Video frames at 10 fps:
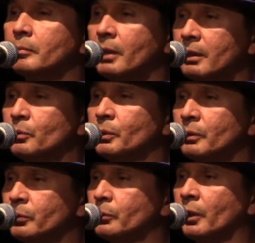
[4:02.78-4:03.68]
because
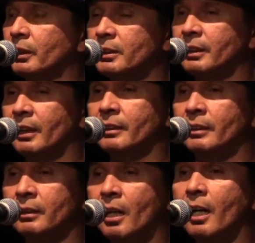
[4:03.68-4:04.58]
we've worked together
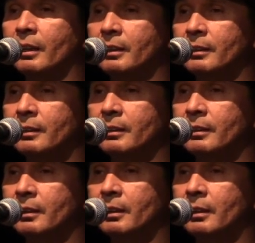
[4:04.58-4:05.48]
a lot.
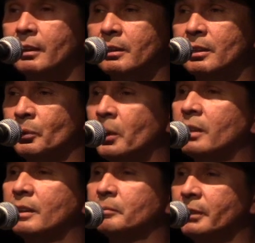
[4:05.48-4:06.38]
So
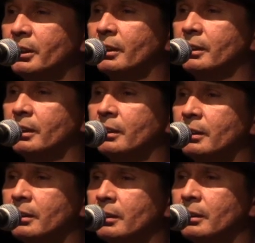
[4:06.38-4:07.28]
welcome here.
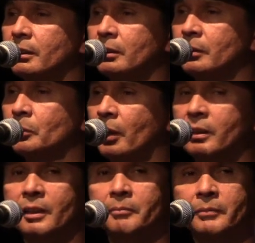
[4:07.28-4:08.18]

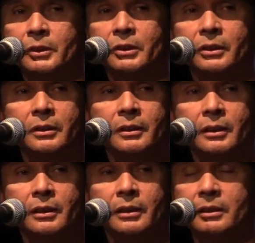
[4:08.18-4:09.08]
Welcome to
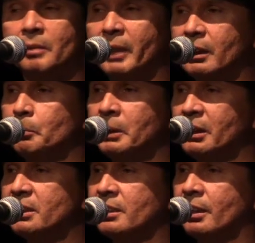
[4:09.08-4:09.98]
make
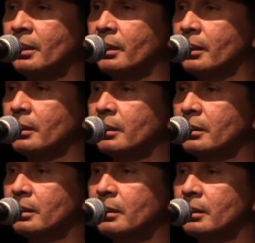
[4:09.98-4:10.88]
peace here,
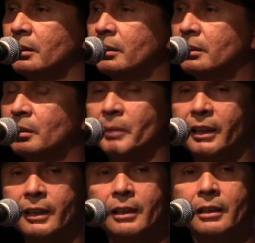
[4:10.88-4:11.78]
to
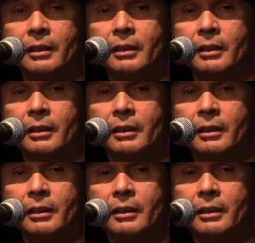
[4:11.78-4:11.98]
make